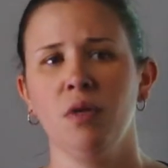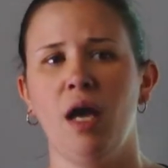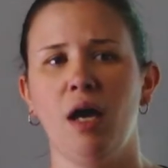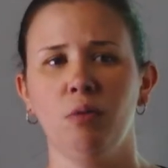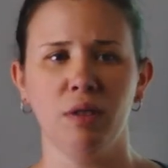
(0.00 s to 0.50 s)

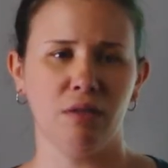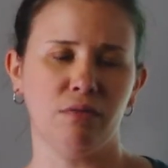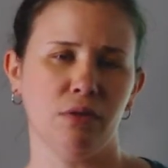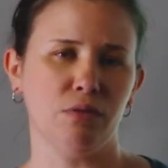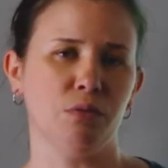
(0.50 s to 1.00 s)
How do we
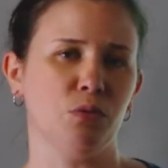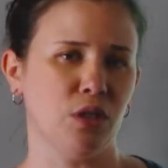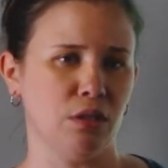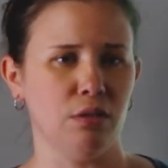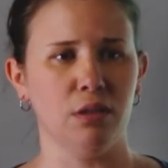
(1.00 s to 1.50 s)
convert from
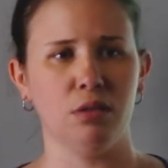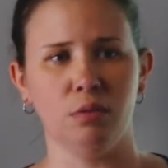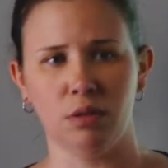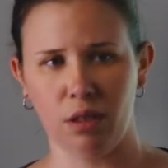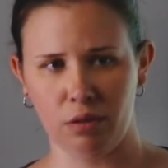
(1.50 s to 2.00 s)
one unit to
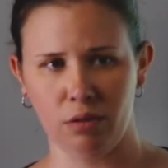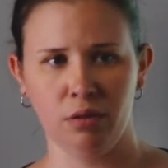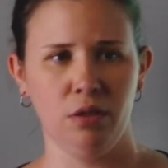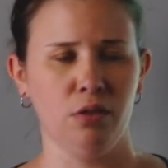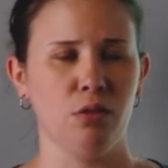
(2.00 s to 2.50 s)
another?
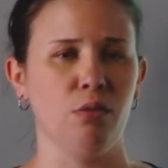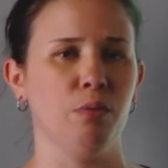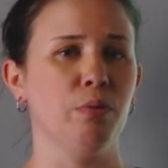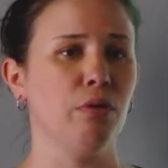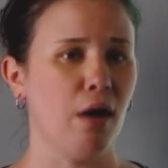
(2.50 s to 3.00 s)
So the
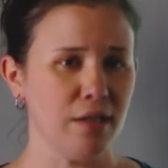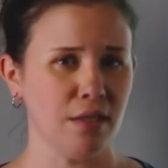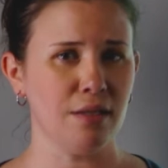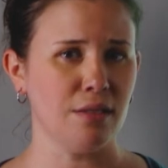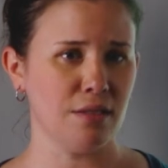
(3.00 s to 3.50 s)

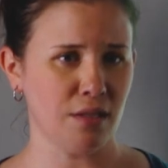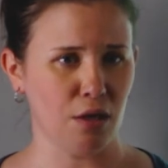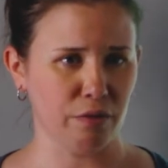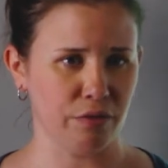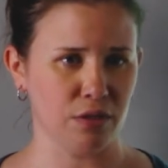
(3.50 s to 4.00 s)
process
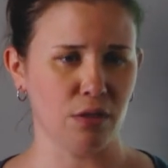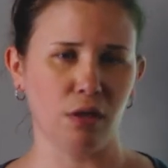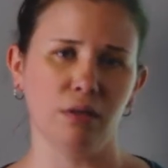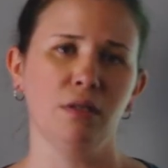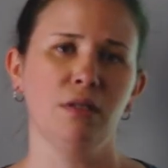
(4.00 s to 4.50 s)
itself is
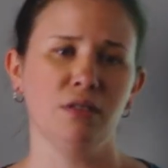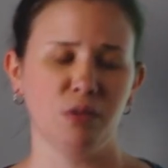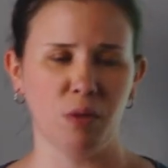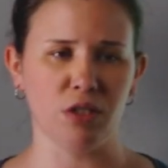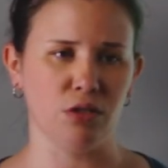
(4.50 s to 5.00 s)
called
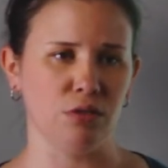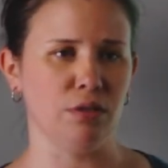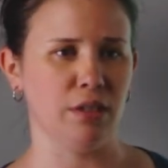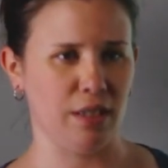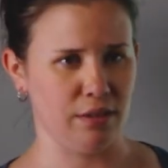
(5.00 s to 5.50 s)
dimensional
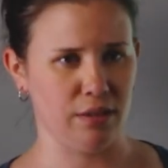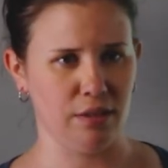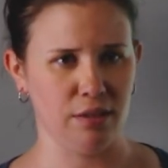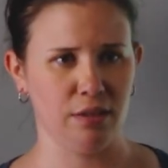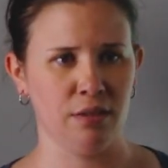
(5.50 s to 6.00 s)

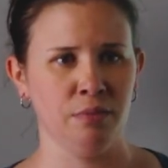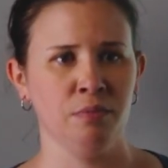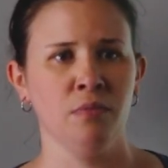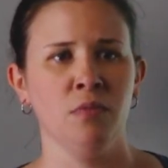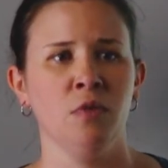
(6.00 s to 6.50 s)
analysis.
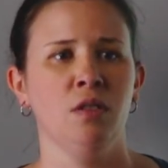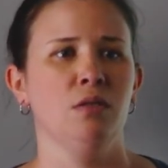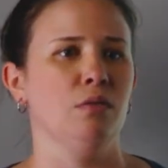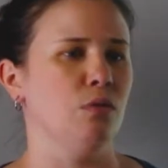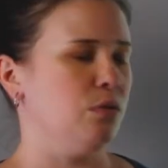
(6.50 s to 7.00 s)

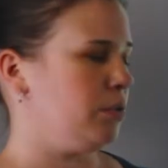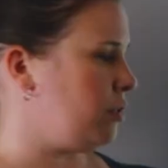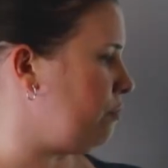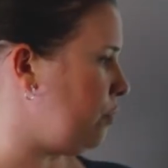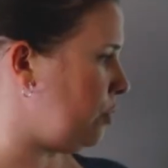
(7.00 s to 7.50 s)
In order to
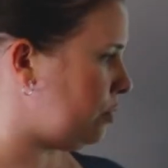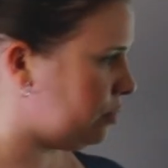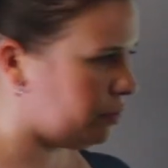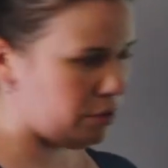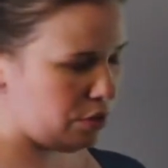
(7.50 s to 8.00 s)
convert,
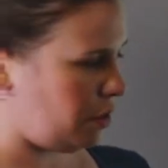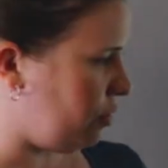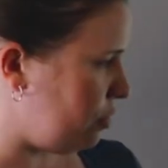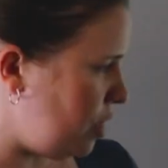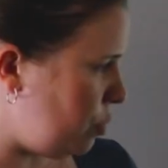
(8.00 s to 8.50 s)
here's another
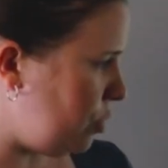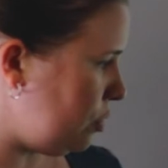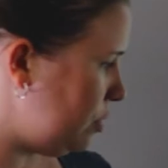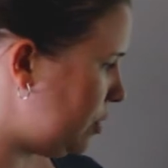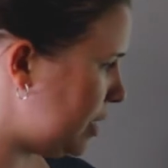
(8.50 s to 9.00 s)
example,
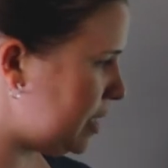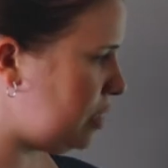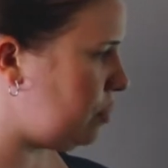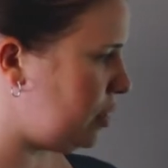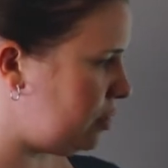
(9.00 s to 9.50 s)
60
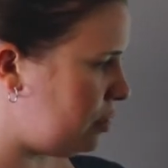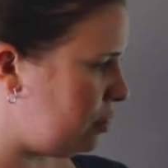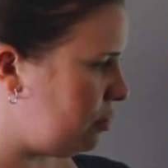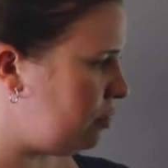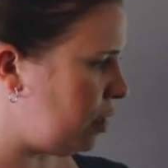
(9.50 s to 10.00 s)

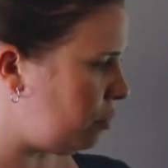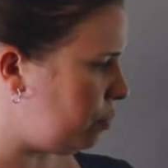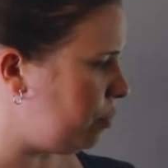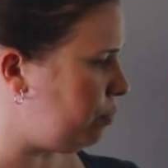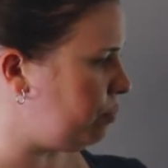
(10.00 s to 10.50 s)
minutes, that
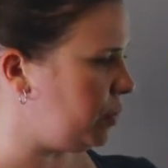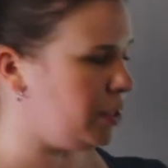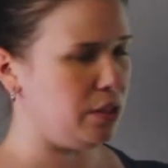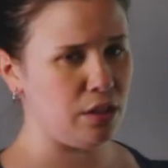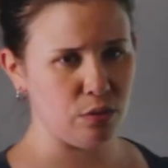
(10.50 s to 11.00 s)
would
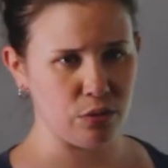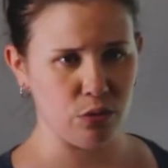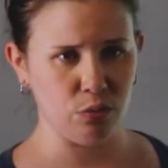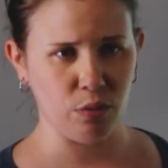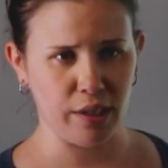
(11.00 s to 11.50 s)
be equal
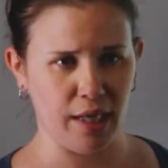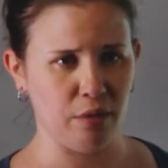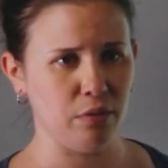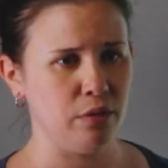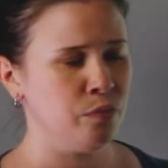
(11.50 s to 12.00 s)
to 1
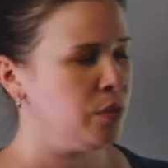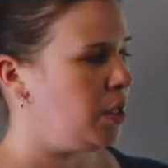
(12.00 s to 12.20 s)
hour.